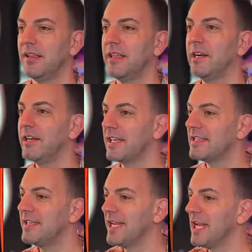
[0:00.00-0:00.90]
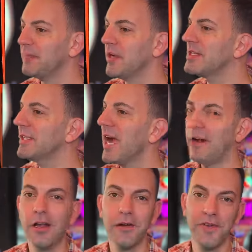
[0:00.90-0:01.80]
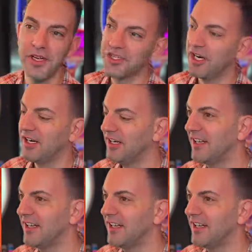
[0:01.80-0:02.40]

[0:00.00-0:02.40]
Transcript: There is a ticket printing out in our future.